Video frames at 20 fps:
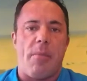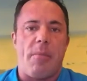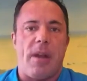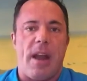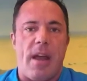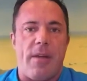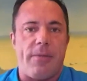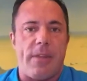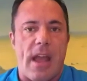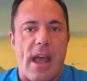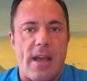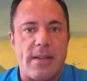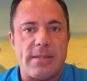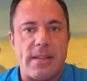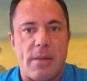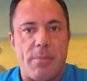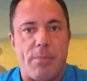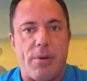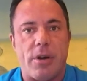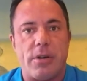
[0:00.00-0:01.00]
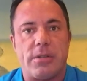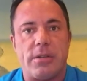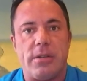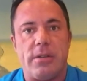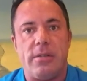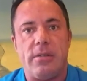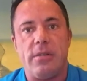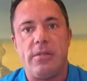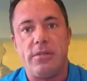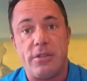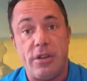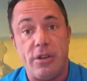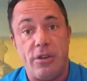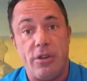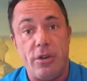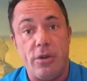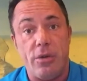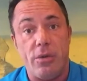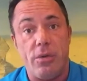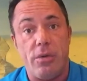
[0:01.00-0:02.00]
I'm going to have to ask that person to
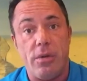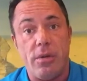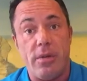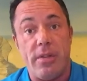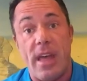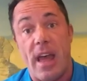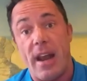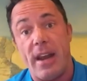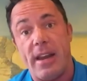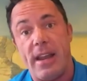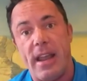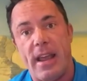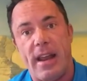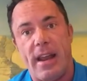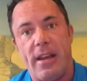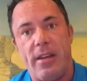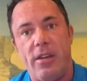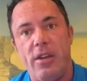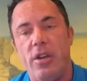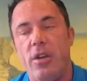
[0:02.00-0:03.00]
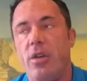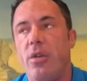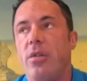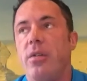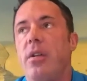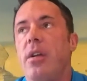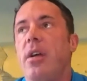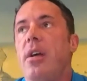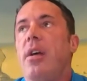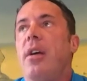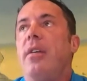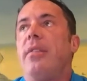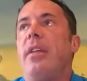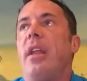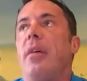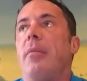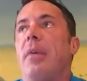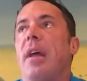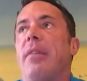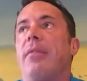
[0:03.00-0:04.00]
do that again at noon,
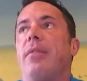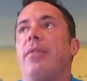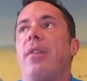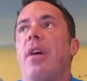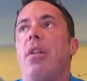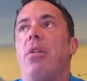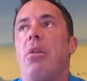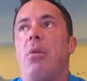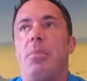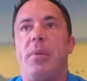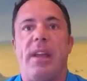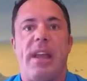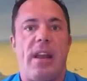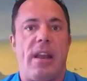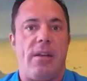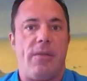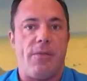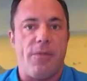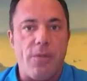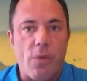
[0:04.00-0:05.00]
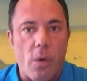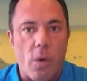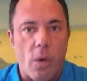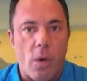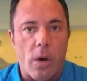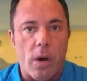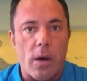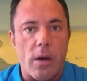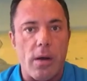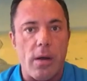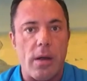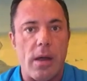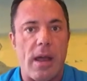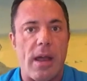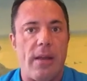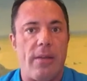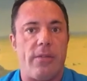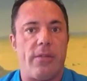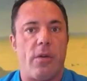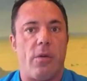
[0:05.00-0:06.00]
then I'm going to have to follow up again at 4,
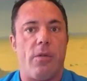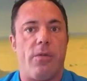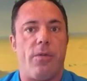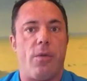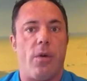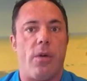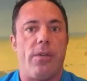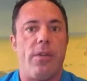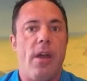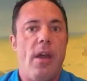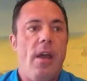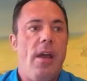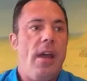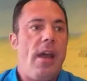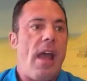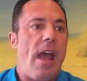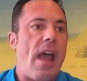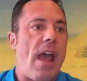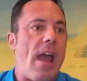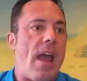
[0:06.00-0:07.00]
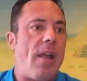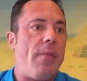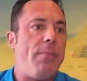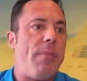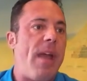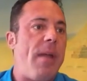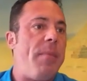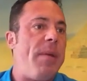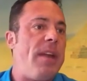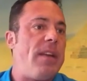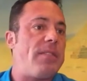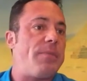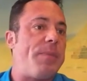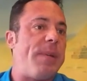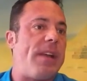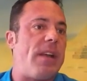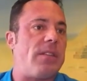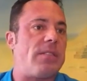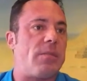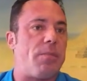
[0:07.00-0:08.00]
and so forth. And maybe it's
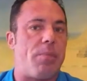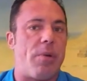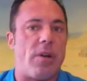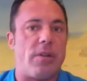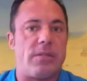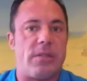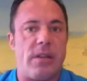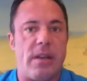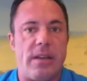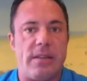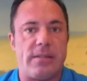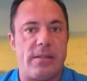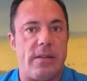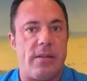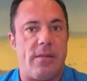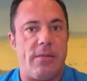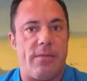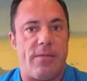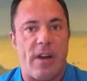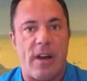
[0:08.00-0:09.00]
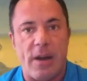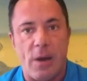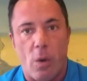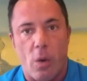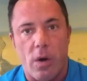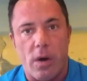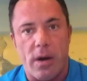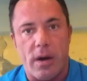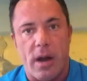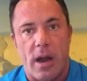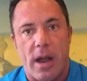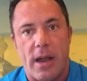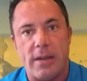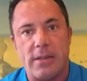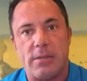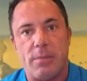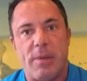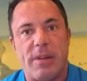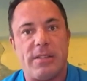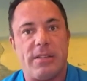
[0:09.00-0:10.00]
because the person isn't very
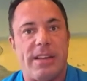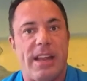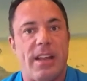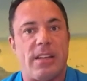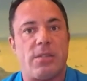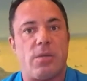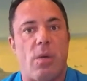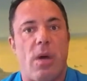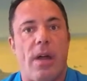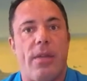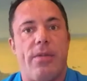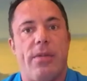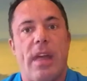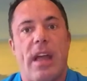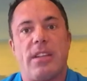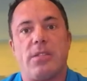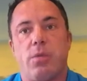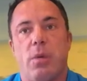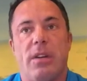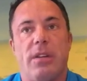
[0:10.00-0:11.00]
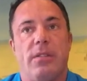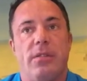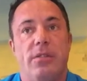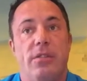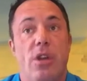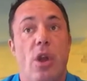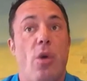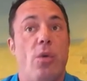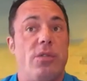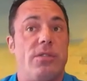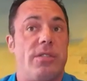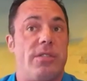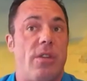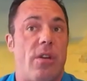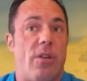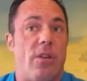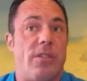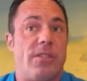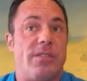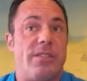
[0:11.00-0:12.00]
organized, but guess what? That's what notes
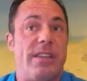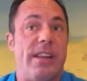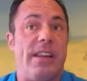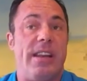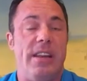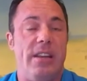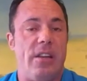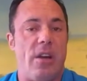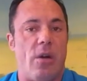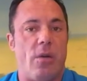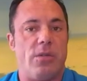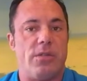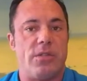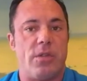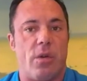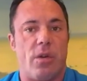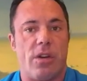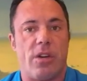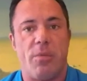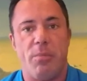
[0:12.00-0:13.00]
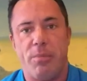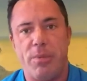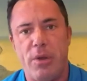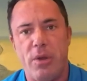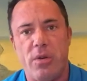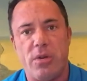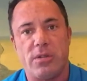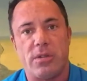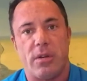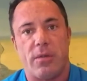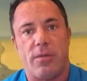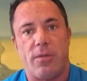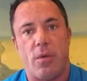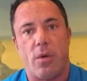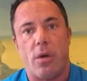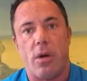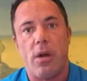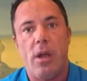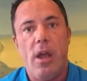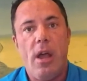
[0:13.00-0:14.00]
or sticky notes or computers are
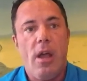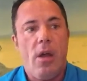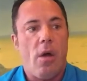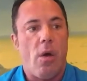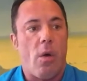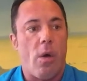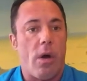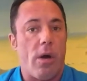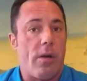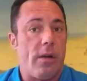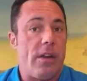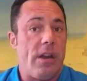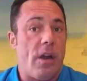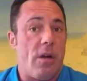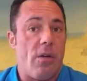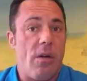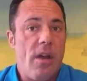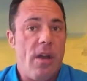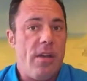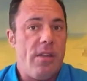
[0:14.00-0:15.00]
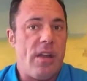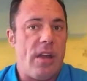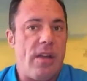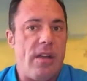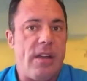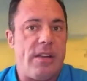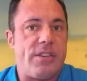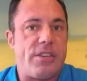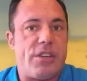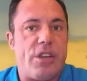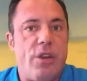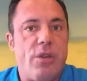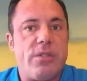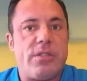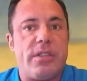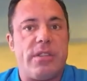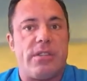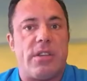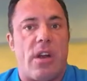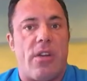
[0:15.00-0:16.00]
for. Or, the
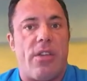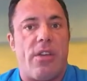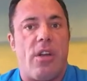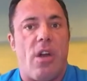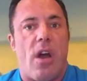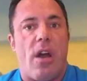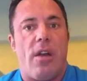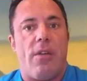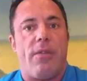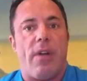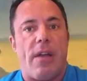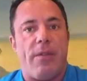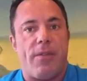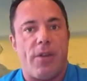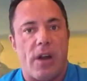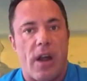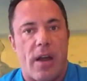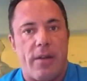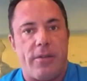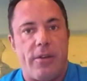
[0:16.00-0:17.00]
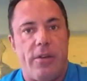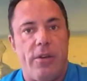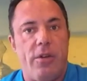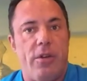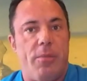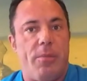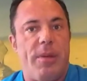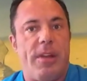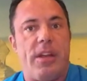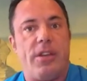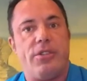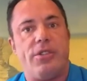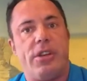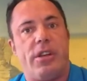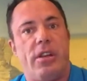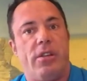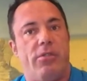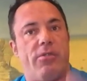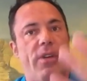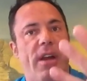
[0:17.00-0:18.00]
excuses are the gone if I forgot to do it, because you
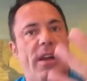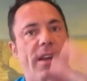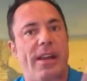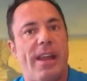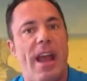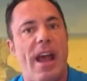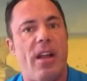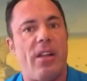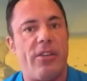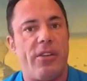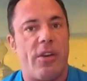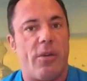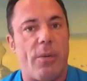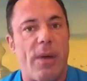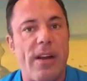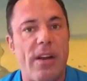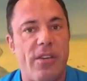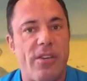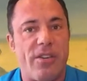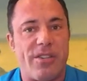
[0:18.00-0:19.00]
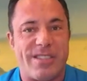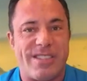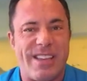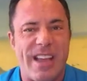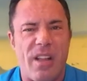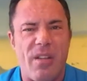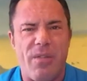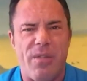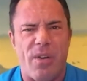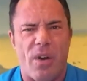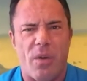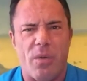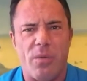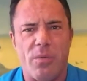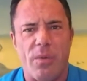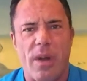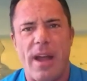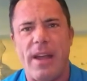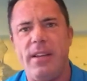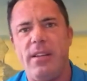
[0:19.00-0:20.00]
can create a calendar right on your cell phone,
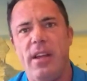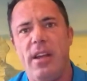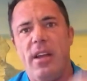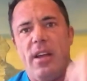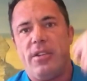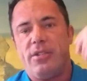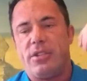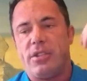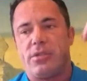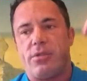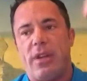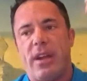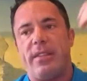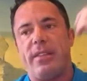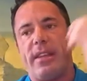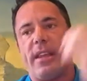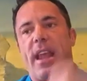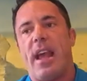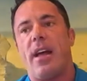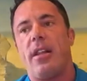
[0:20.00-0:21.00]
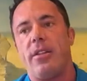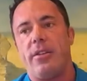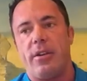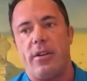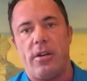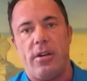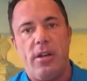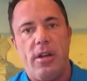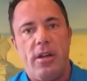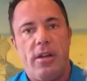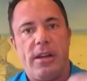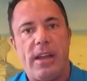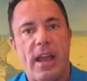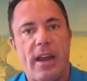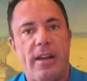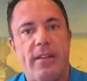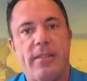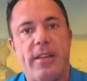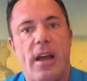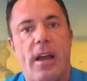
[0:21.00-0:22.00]
right? Just create the calendar,
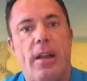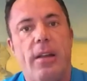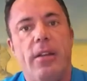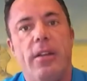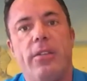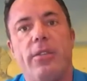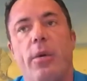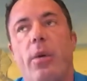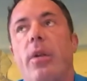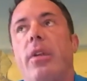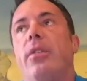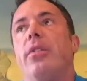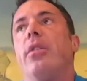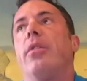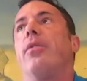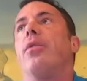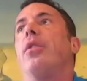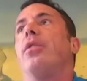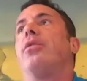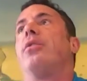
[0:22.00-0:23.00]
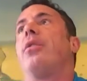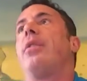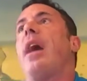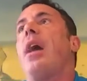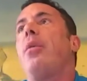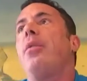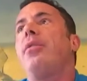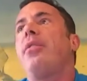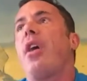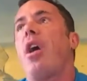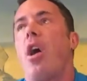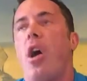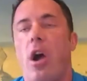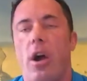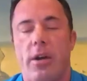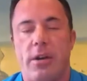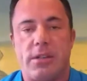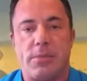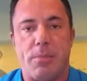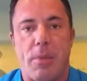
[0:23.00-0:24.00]
get it done, so on and so forth. So that was the
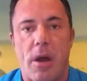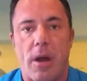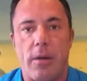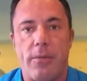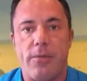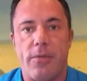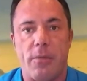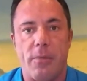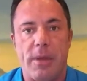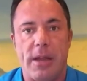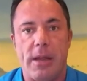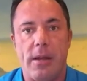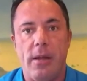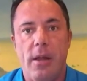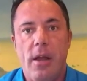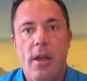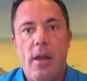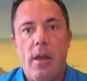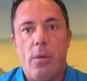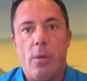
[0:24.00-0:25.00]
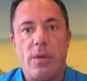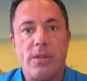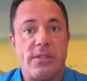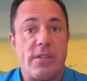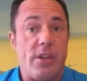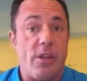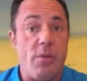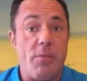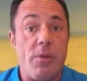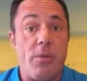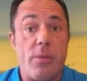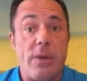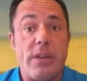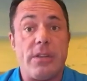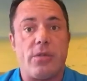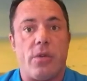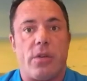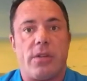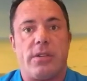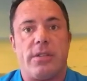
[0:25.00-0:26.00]
hardest part for me, was the human
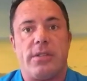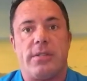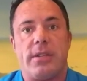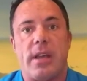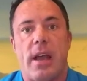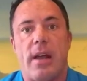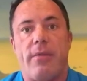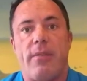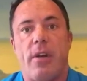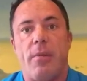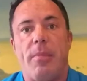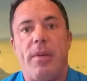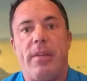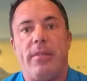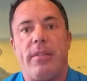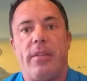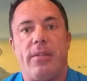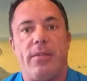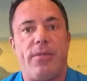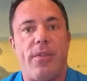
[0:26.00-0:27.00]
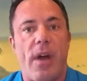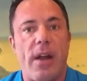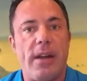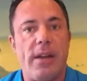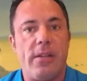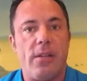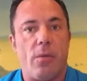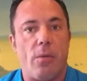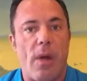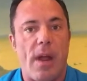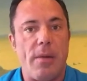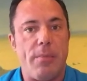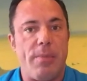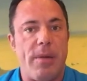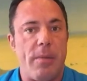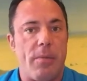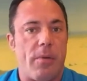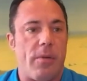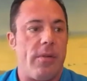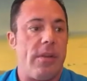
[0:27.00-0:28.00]
resources side of our business, finding the right
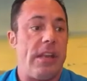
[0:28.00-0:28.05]
people.